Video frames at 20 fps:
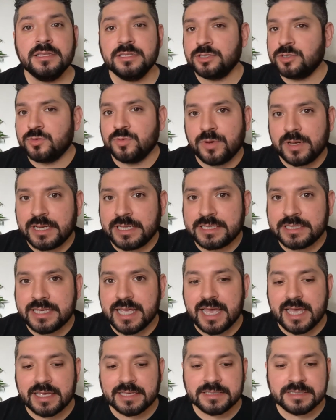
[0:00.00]
This is what he
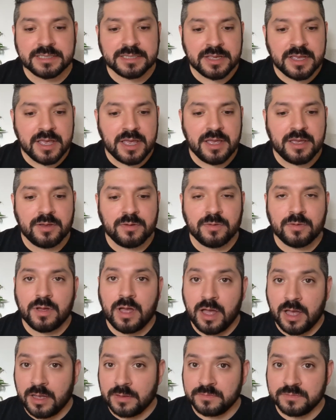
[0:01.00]
says
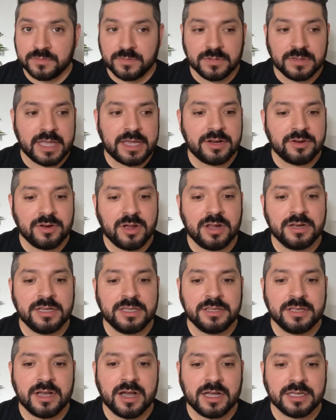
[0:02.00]
um, later on
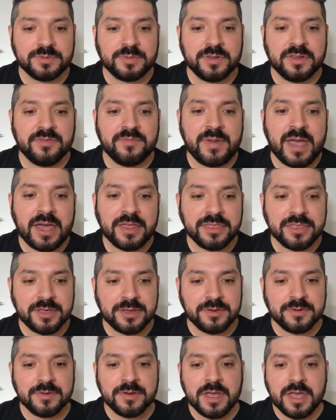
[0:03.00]
in the Gospel of
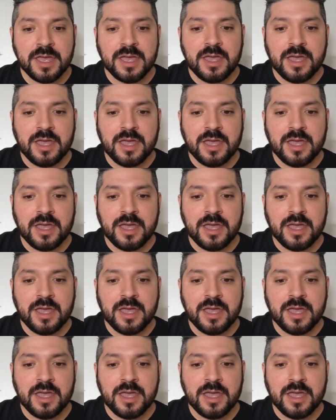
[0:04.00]
Matthew.